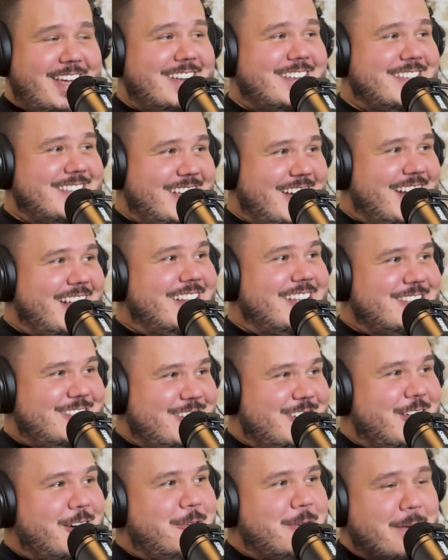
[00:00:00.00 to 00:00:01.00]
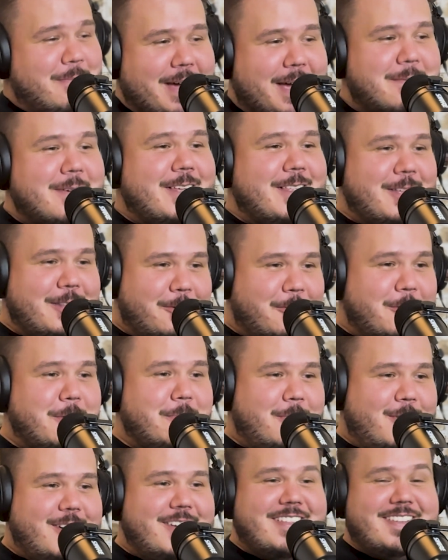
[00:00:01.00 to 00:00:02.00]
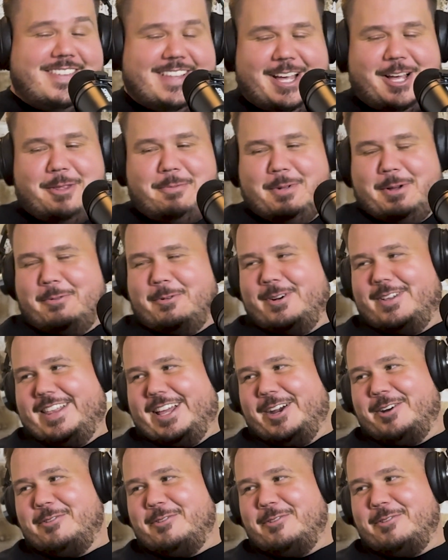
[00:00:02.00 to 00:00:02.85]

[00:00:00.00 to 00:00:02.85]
just gotta let you know, we might be the north part of the South, but we're there.